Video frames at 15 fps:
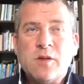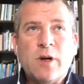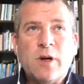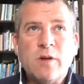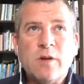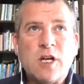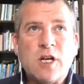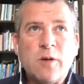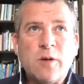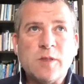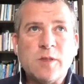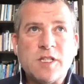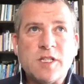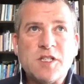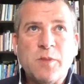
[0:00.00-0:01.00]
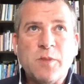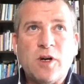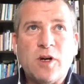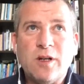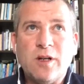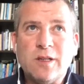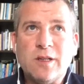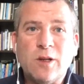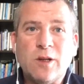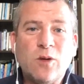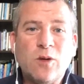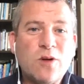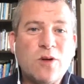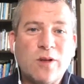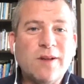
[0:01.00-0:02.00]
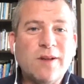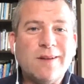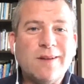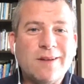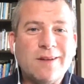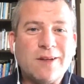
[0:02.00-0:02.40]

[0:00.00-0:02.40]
always the small, the local,